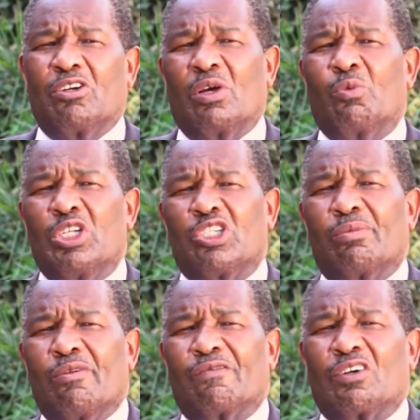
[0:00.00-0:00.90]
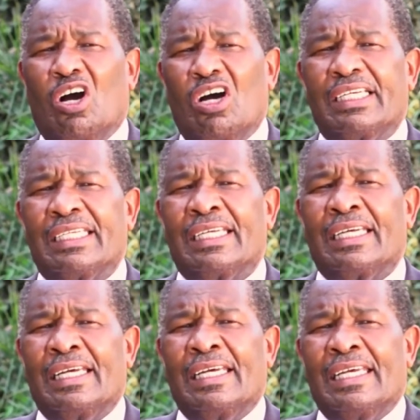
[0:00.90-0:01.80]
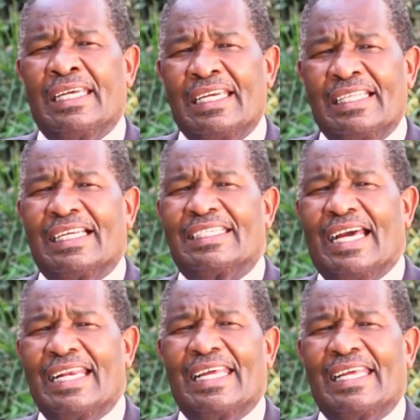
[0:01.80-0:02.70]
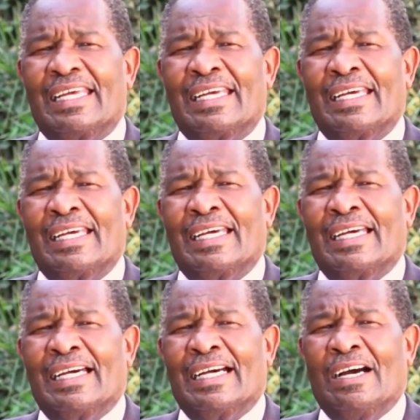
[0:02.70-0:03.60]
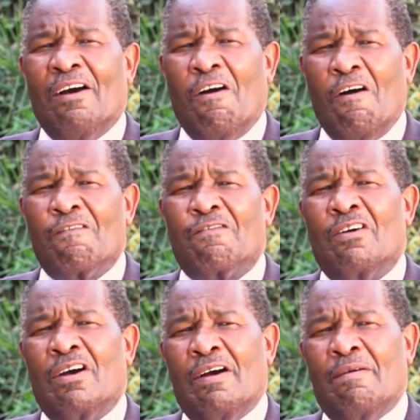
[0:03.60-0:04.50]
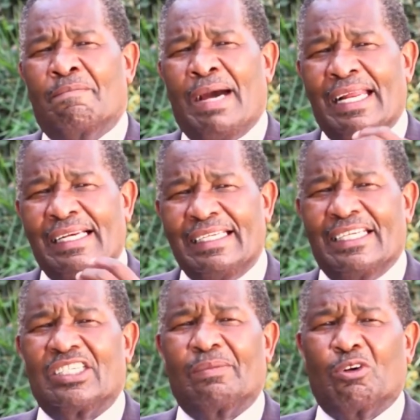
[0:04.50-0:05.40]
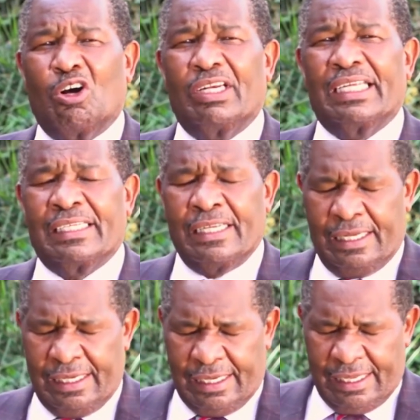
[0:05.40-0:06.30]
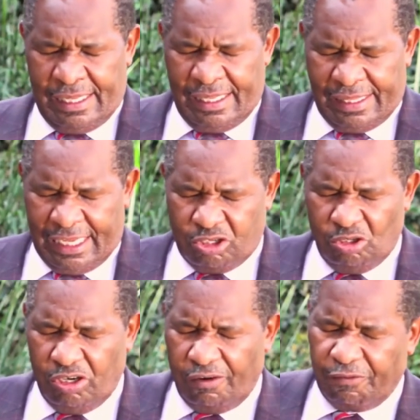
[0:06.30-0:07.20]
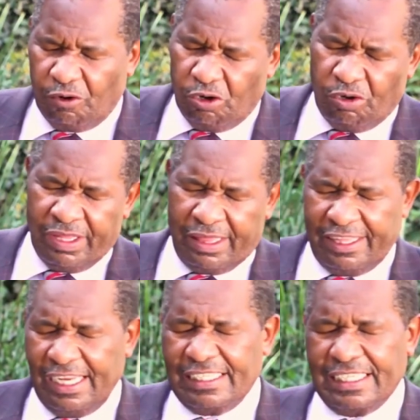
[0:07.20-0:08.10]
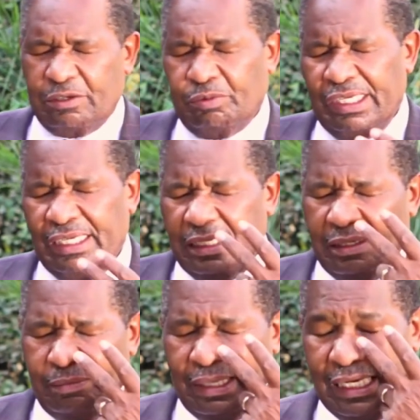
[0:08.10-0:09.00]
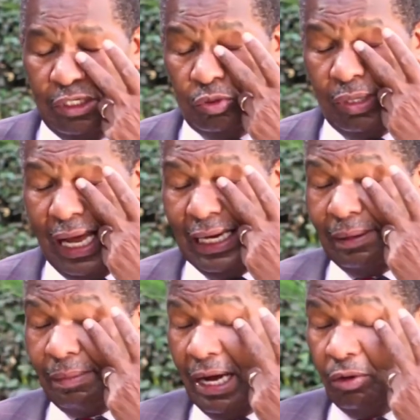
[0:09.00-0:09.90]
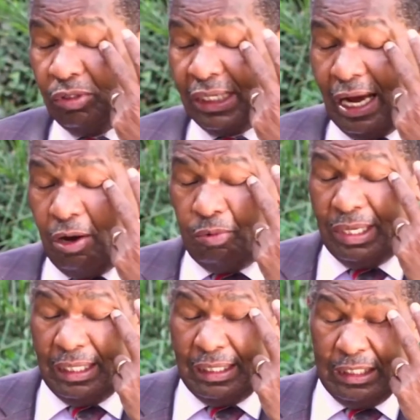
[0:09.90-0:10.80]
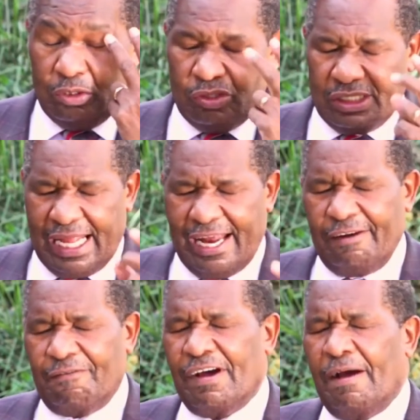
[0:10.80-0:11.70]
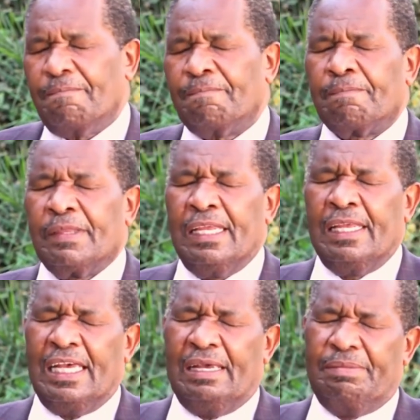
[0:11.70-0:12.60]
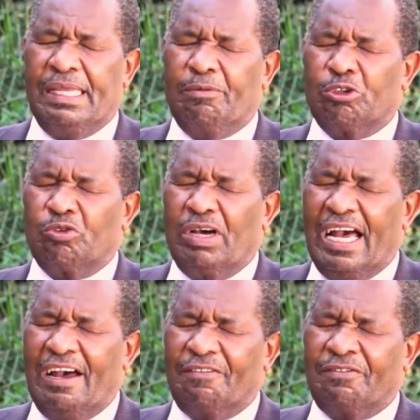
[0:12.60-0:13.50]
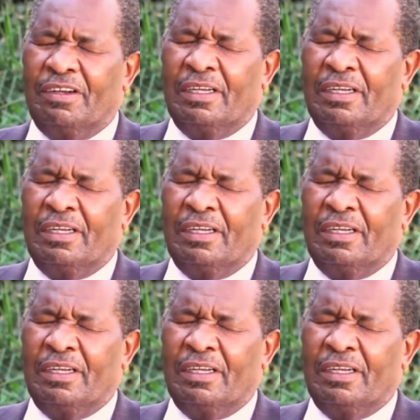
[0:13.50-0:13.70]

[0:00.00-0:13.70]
on the wisdom of God in the journey of my leadership calling. Thank you, Lord, for the things that we begin to learn about how we need to stand firm and be able to have